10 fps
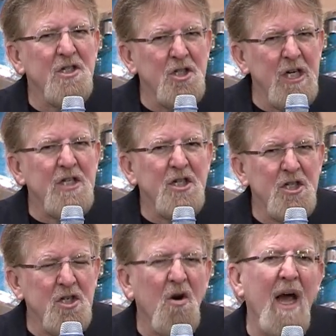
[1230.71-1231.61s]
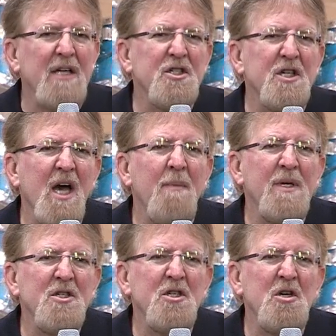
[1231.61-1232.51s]
Jesus Christ to come
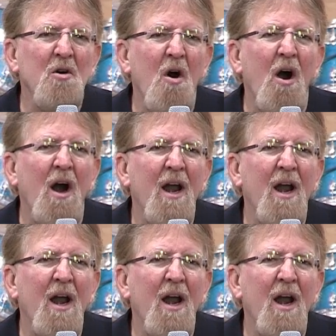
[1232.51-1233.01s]
into your heart,